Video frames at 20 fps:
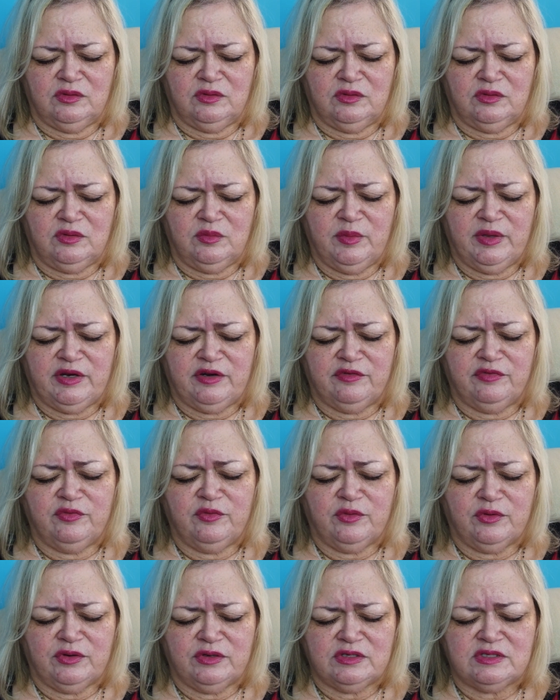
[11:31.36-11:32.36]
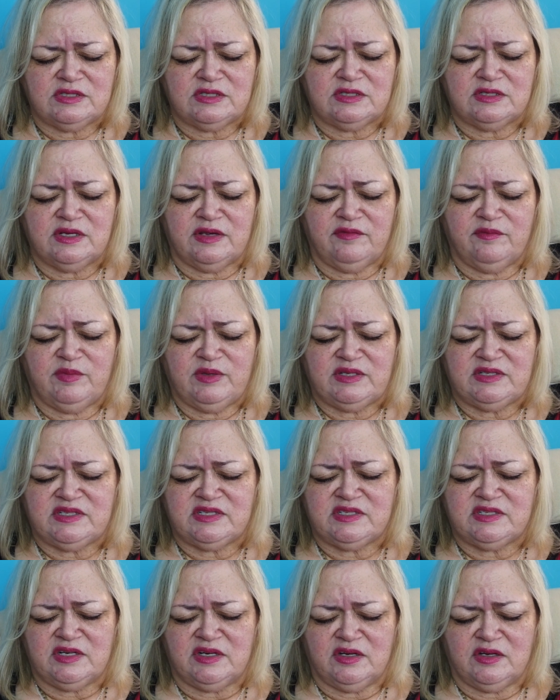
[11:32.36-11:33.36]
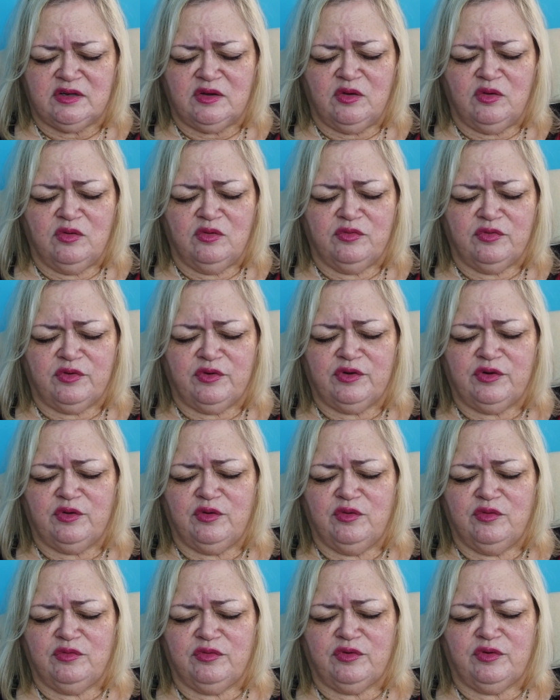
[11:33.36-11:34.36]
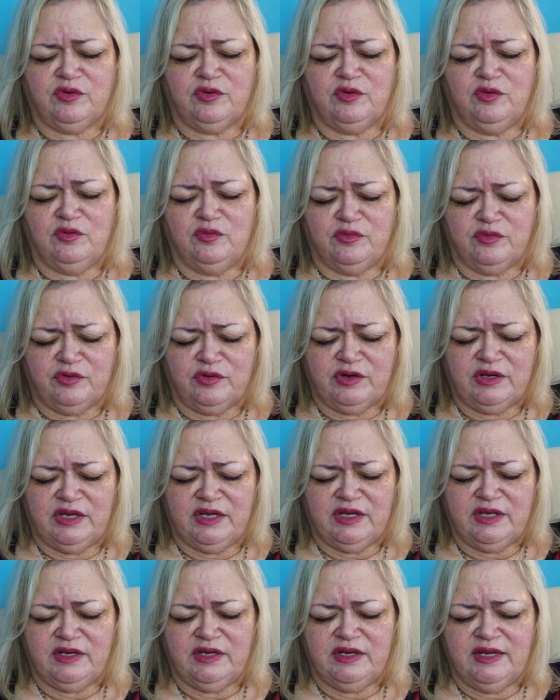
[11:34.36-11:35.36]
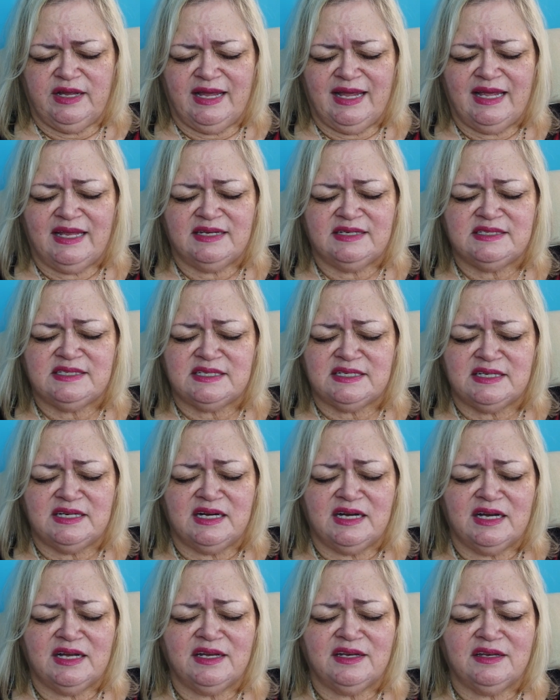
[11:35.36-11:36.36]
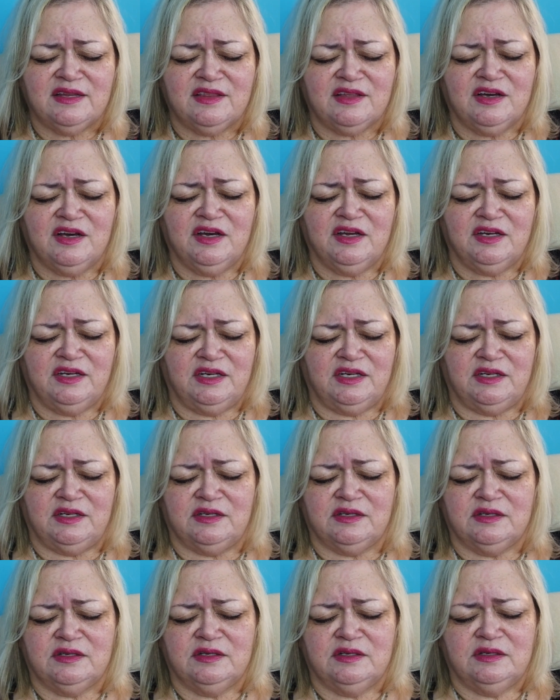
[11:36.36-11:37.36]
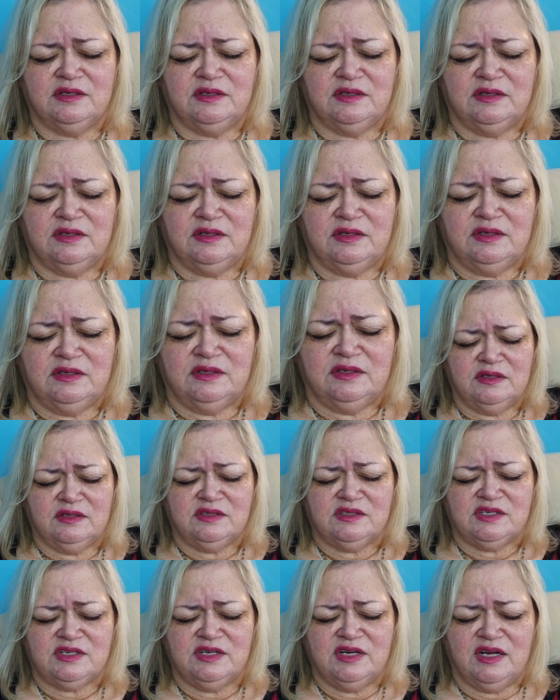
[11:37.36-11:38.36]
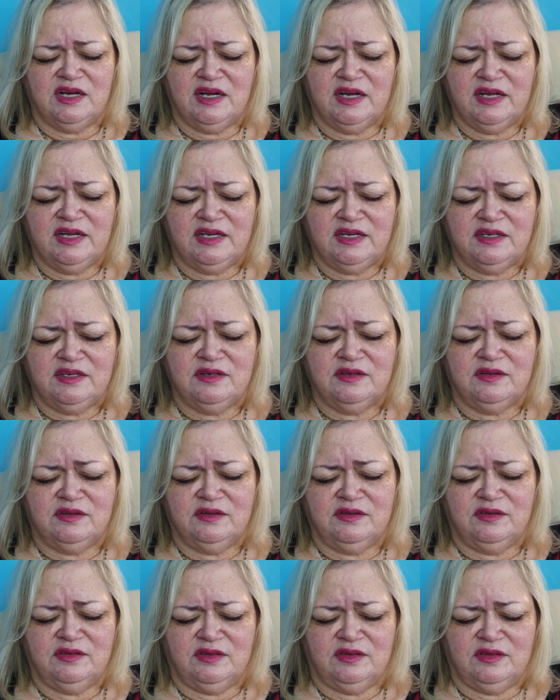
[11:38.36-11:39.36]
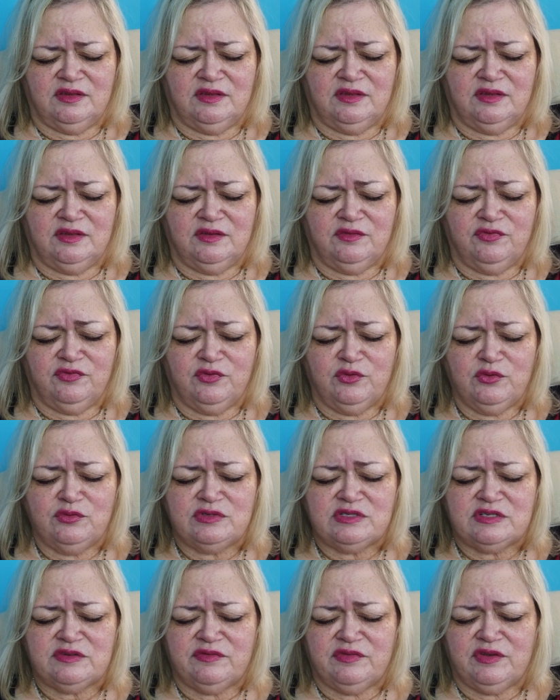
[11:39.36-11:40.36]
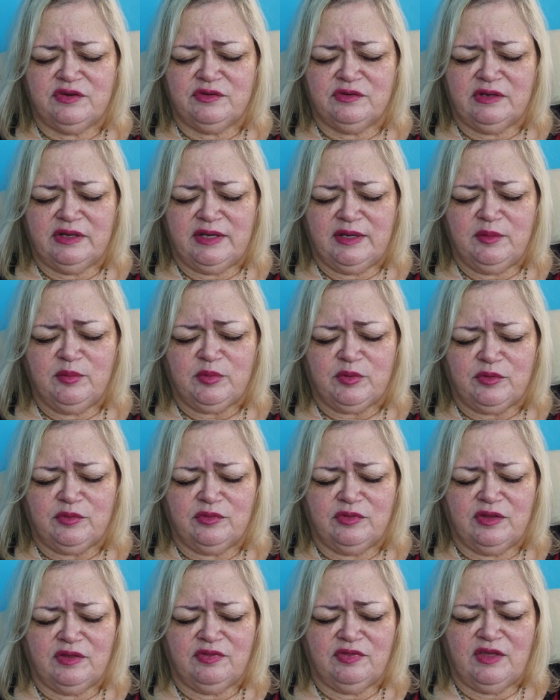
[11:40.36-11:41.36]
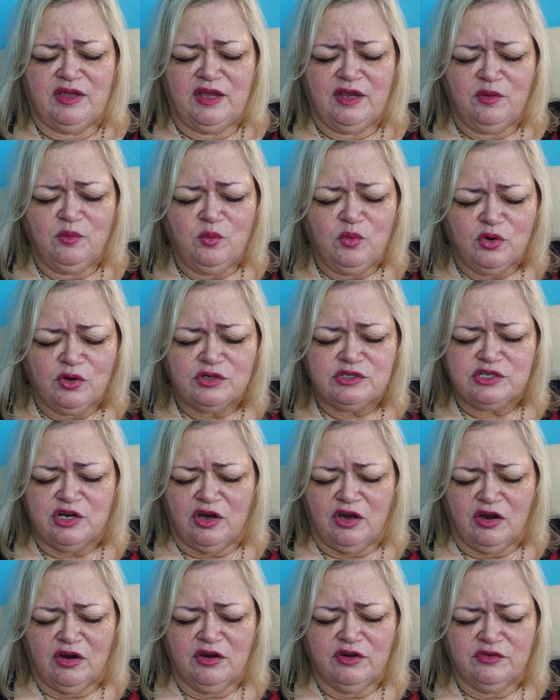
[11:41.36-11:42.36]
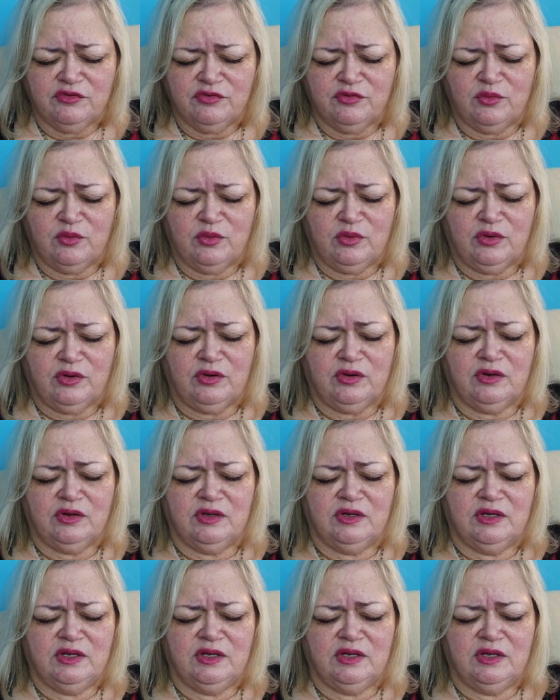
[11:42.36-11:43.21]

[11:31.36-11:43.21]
the metaphor is, have been stung over and over and over again and denied the honey, denied the fruits of their labor that they worked hard for.